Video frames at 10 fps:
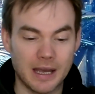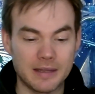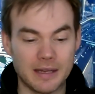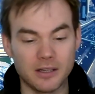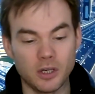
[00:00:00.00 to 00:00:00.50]

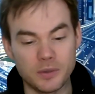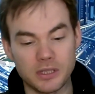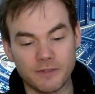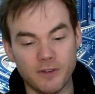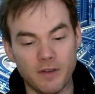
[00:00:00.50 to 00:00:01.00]
And then I can go
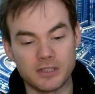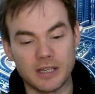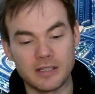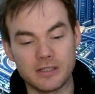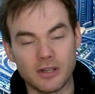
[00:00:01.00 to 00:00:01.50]
into the further
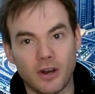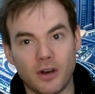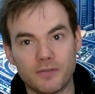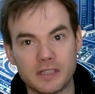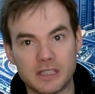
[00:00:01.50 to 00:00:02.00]
settings
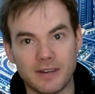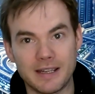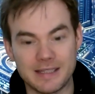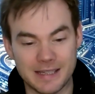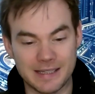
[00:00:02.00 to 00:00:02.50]
of this
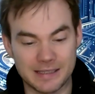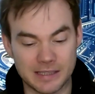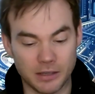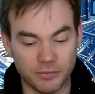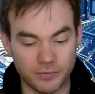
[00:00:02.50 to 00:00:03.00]
device
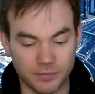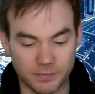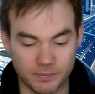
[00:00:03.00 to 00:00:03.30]
itself.